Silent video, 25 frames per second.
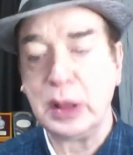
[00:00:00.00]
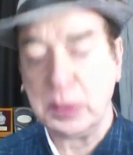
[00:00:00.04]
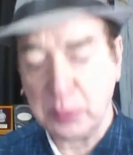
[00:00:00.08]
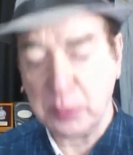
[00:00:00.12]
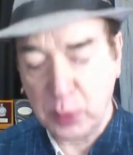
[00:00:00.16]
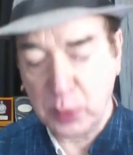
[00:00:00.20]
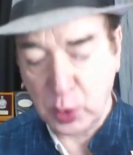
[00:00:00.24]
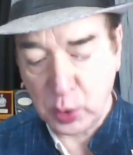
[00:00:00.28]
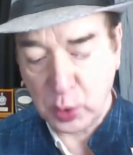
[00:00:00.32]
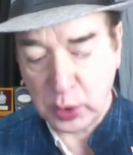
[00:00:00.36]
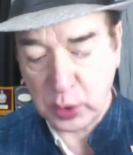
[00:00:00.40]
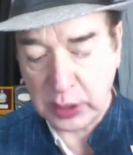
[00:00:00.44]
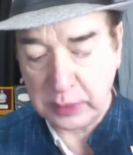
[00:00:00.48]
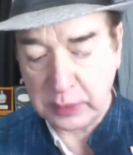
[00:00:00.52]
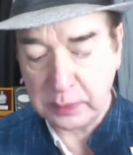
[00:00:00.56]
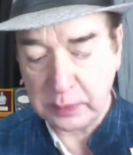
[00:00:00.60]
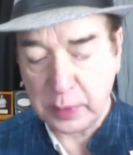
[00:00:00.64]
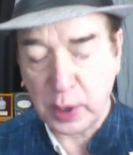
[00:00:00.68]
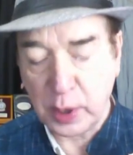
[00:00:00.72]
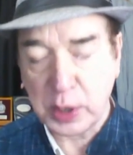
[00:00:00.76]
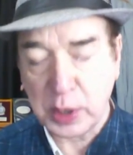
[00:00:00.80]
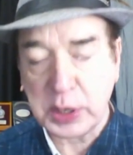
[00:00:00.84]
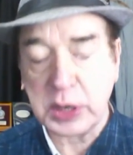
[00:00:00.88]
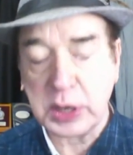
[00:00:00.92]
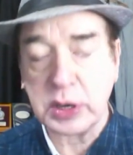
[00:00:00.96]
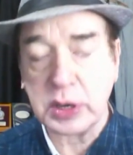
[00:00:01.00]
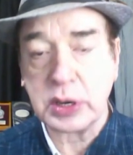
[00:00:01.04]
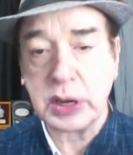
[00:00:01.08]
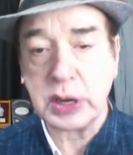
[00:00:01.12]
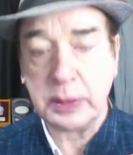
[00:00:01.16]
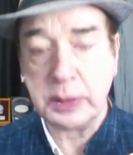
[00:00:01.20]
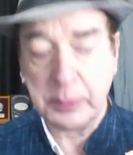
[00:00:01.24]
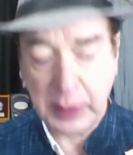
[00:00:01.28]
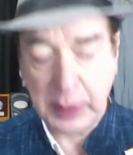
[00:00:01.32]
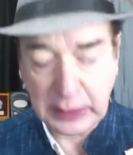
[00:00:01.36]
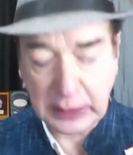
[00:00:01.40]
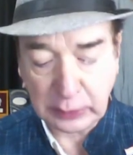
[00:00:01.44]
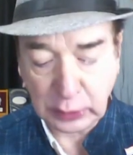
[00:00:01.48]
more important
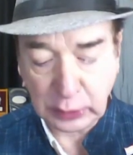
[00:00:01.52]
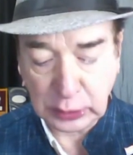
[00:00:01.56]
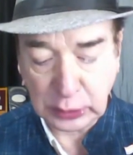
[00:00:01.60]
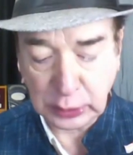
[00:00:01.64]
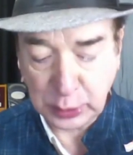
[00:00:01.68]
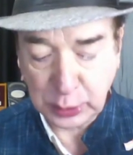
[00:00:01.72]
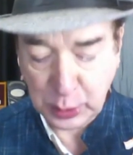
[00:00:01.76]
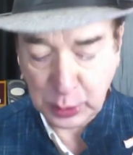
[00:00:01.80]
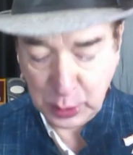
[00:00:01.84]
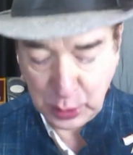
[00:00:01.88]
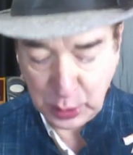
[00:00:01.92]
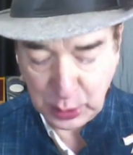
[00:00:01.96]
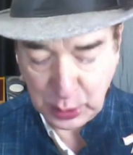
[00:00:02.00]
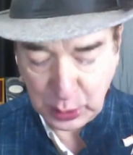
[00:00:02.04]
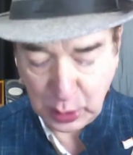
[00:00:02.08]
tip I want to